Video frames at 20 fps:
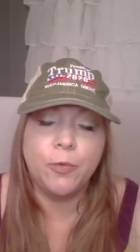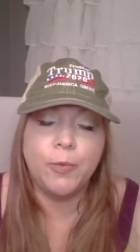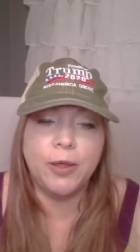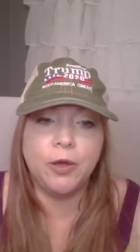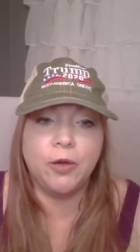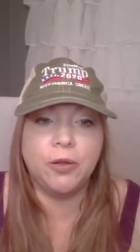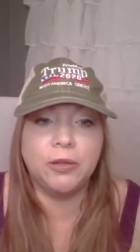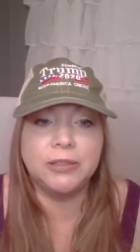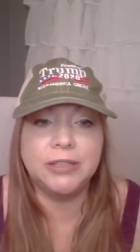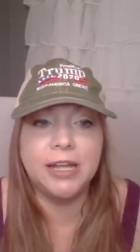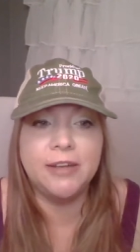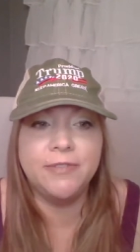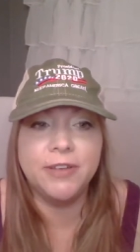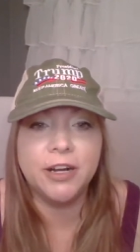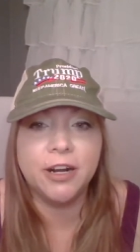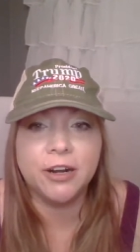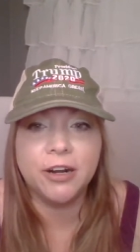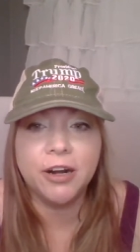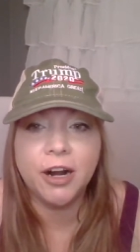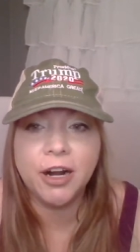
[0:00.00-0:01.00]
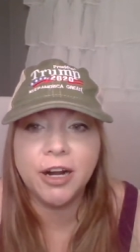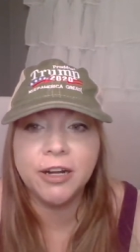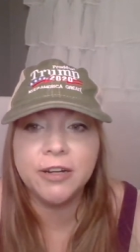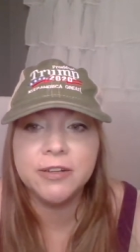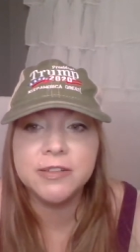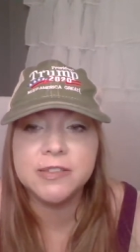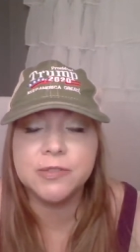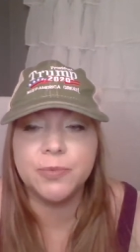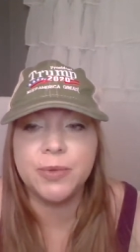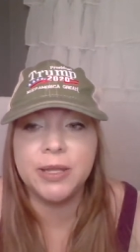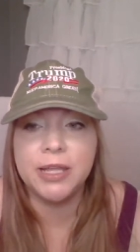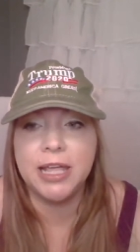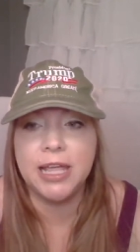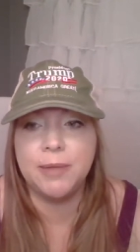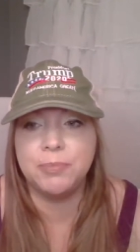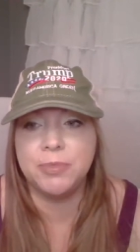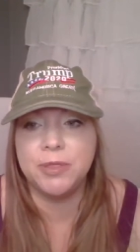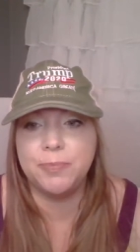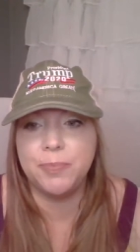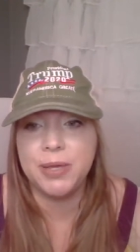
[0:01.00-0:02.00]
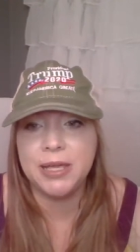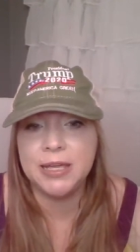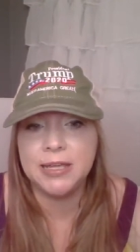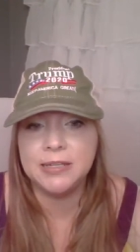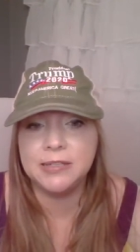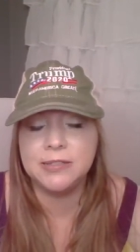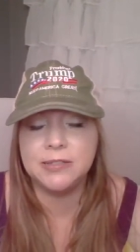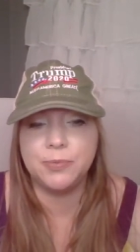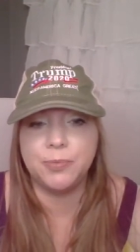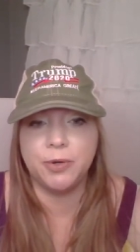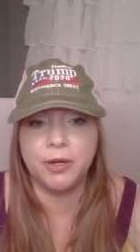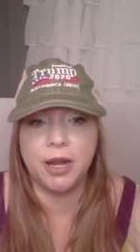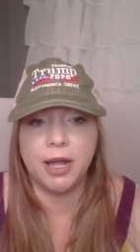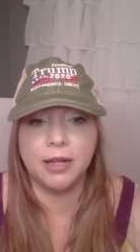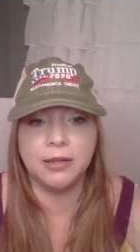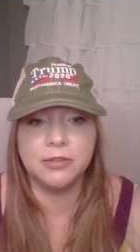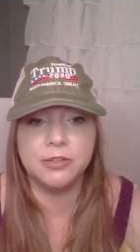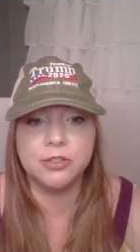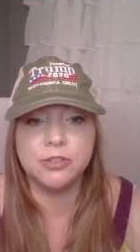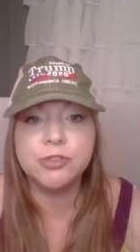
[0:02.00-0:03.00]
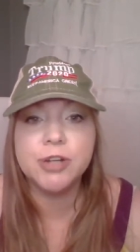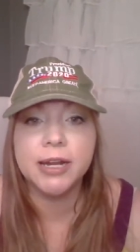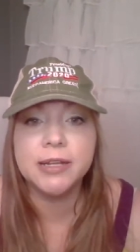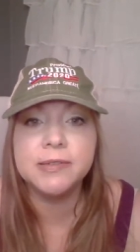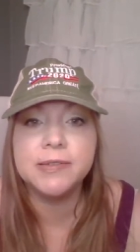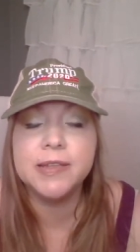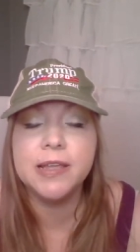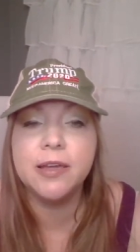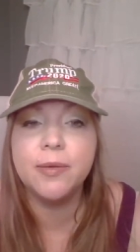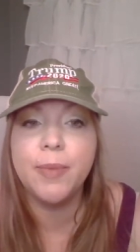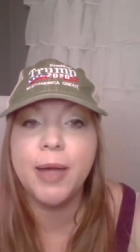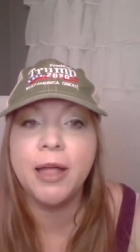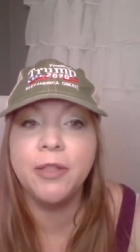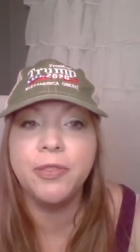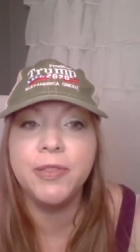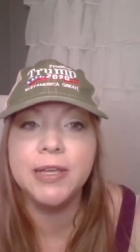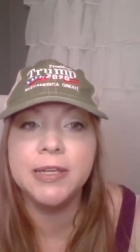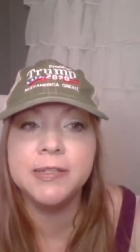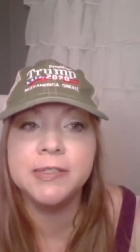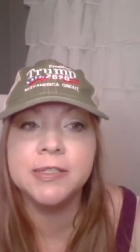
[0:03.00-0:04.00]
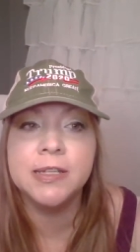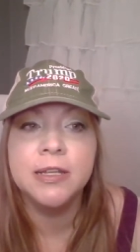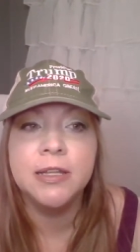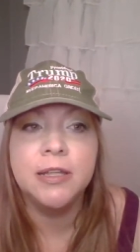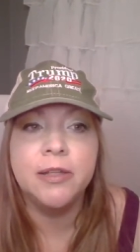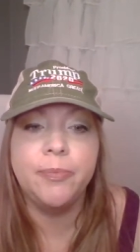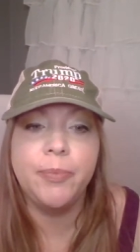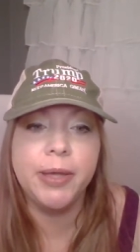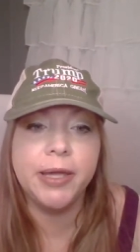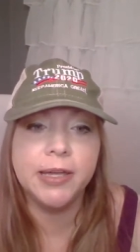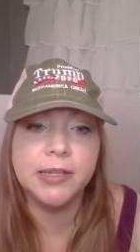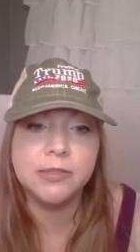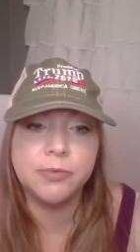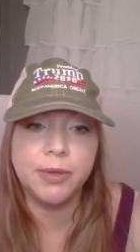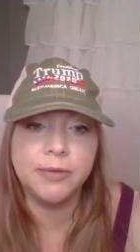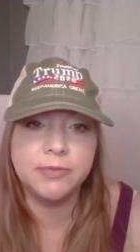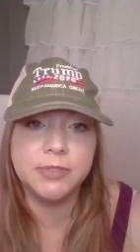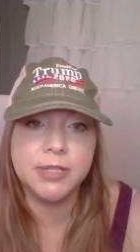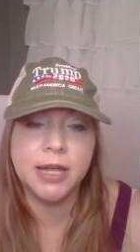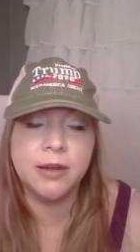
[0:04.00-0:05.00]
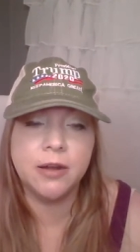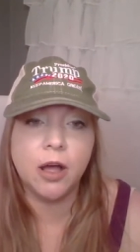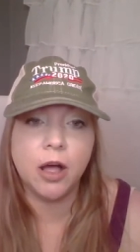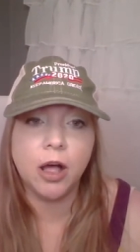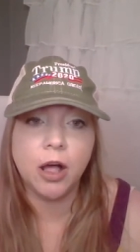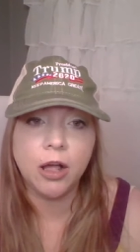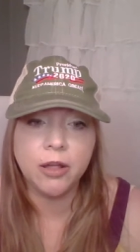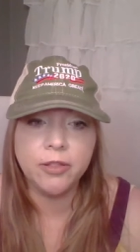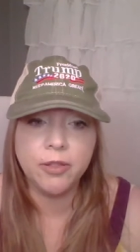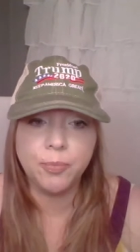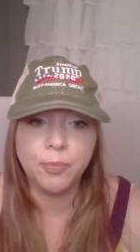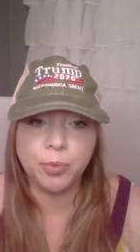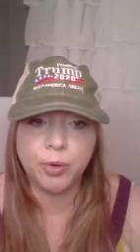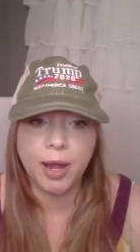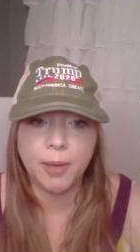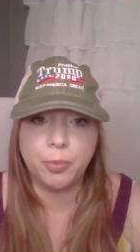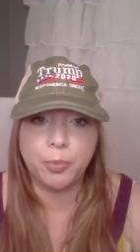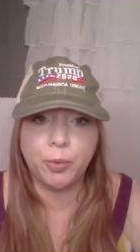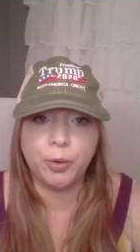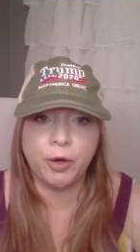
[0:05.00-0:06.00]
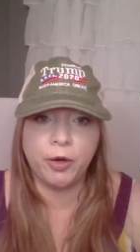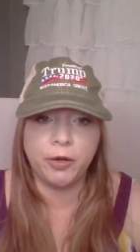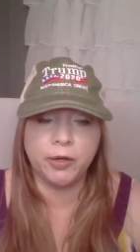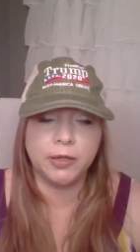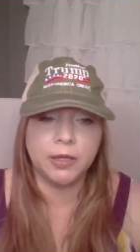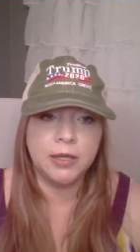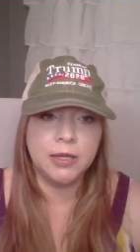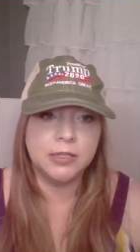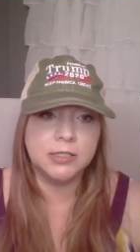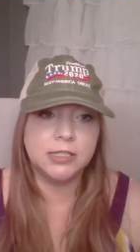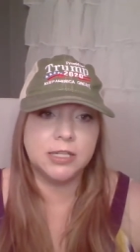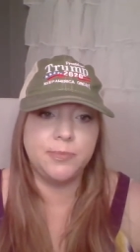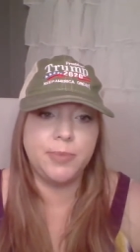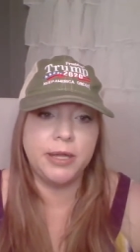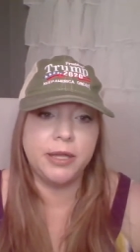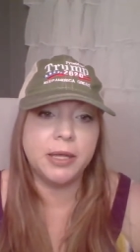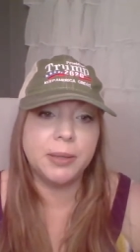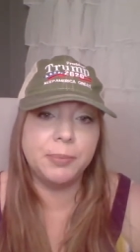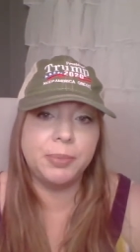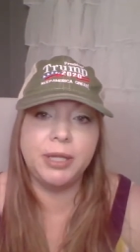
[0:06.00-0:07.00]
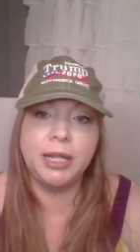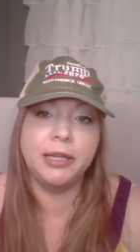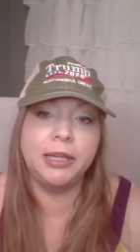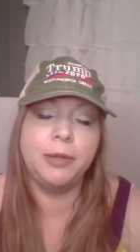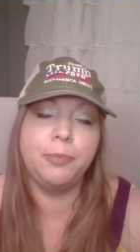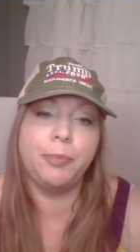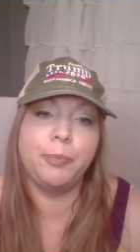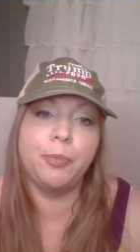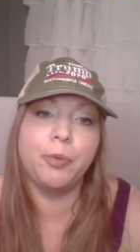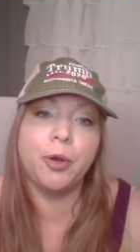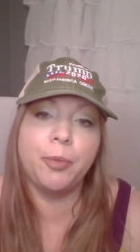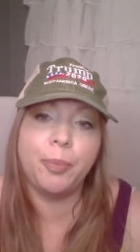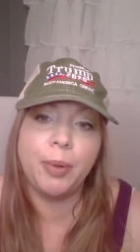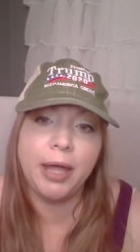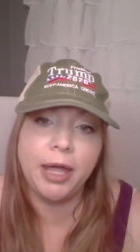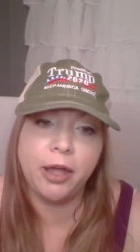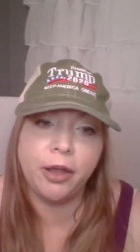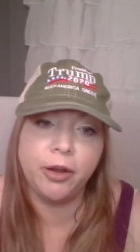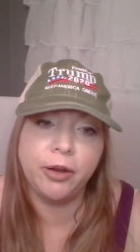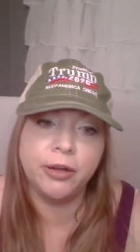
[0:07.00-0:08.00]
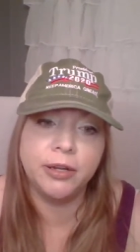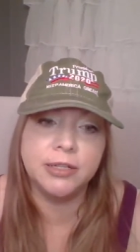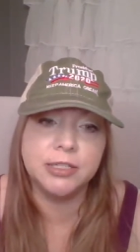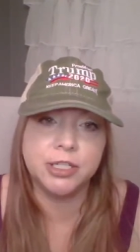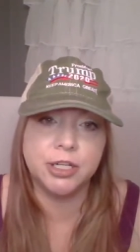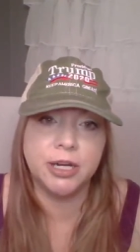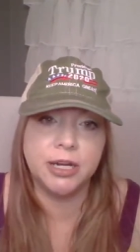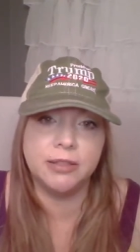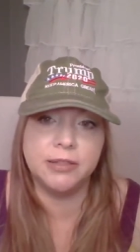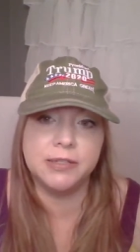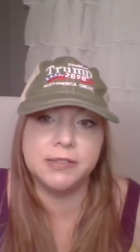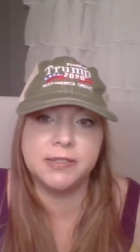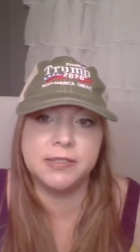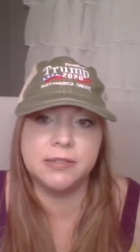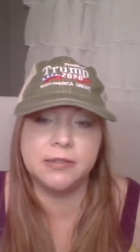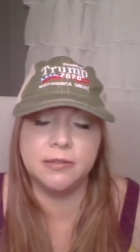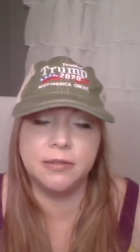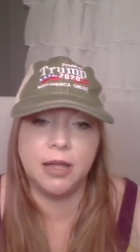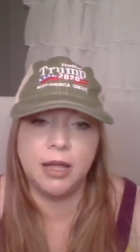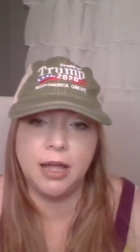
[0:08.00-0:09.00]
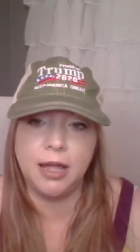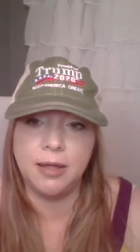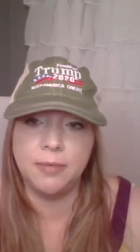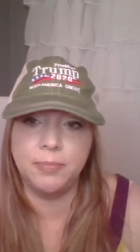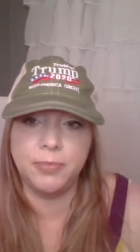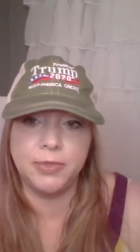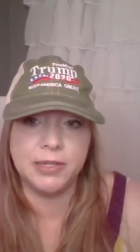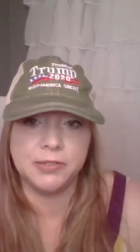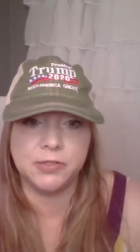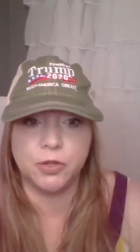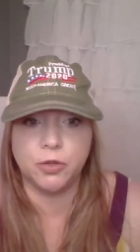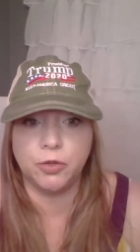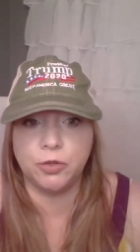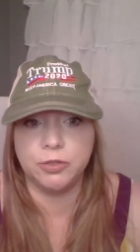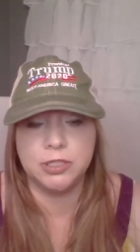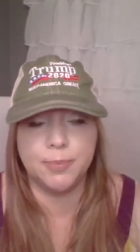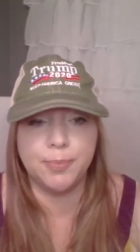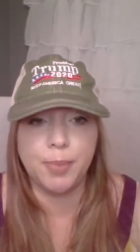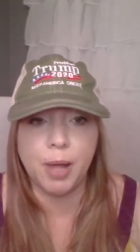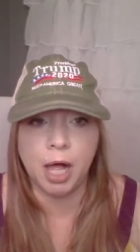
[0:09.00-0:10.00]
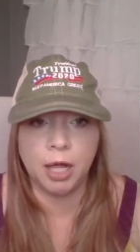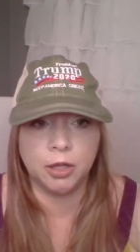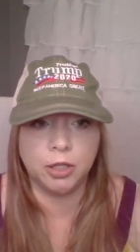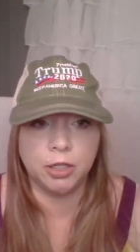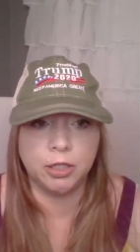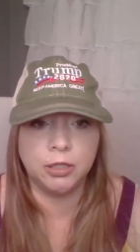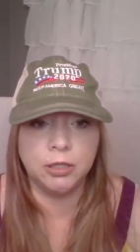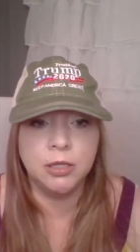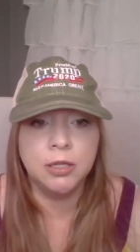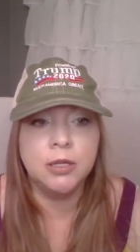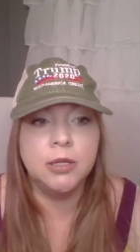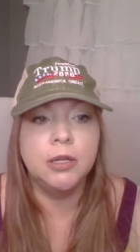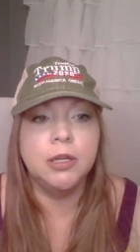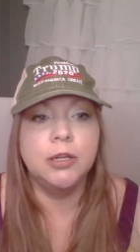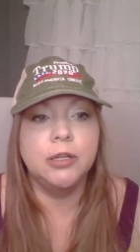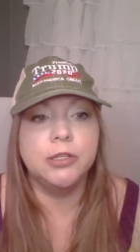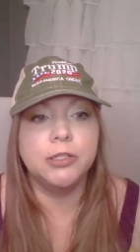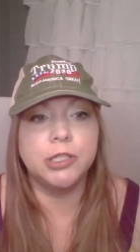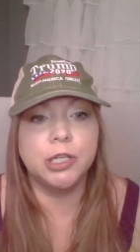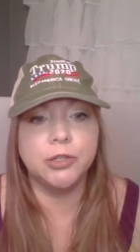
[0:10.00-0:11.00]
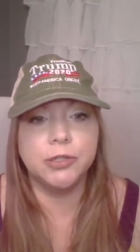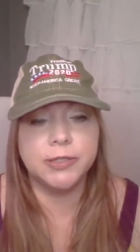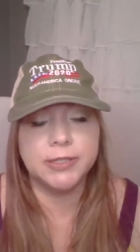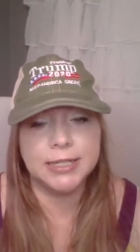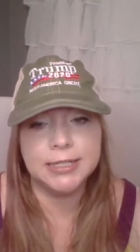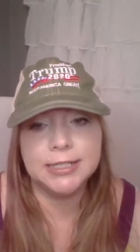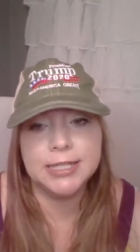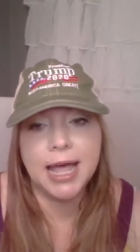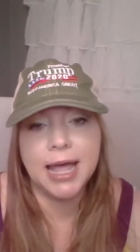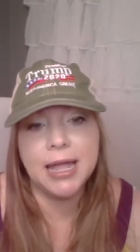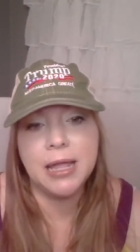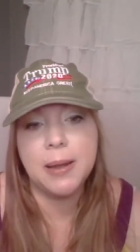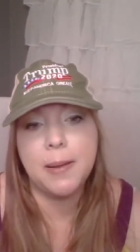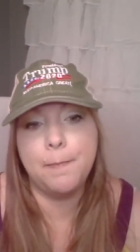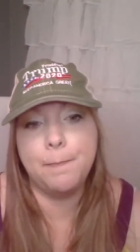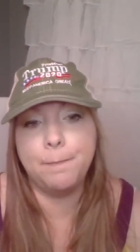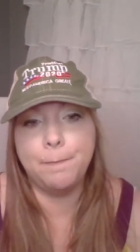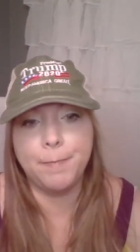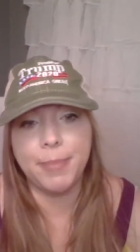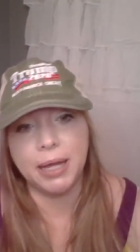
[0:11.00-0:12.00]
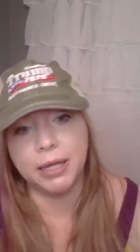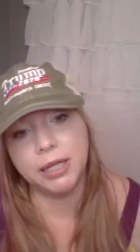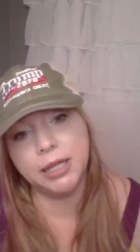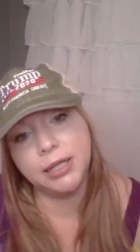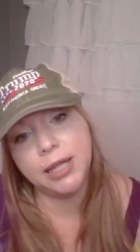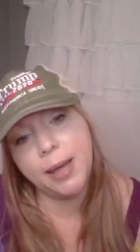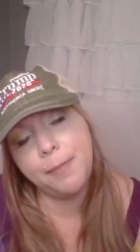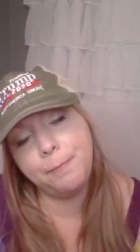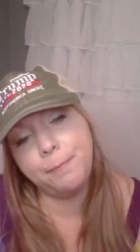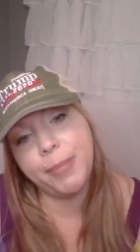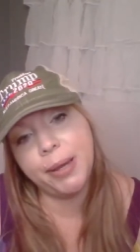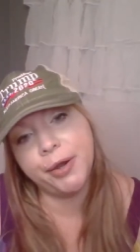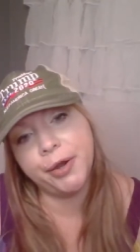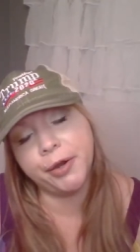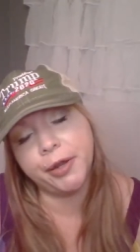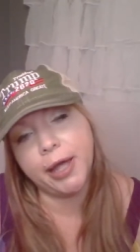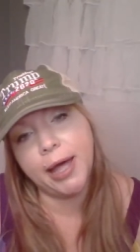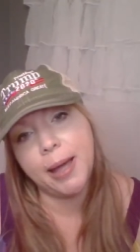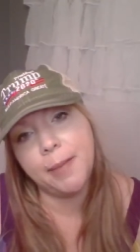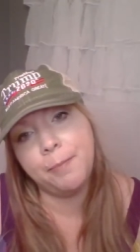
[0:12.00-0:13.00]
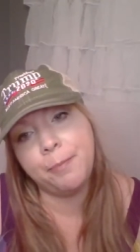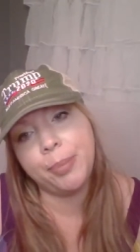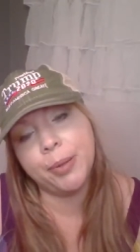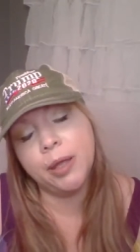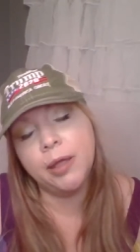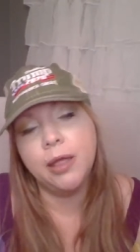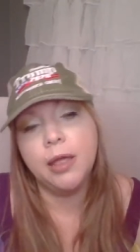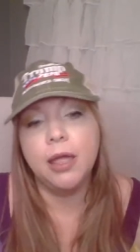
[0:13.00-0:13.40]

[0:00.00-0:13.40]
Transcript: we hold love in our hearts. We keep the peace. We're not stressing about this because we've done all the prep work to be completely prepared during this um, this whole debacle. So sit tight, buckle up, Buttercup,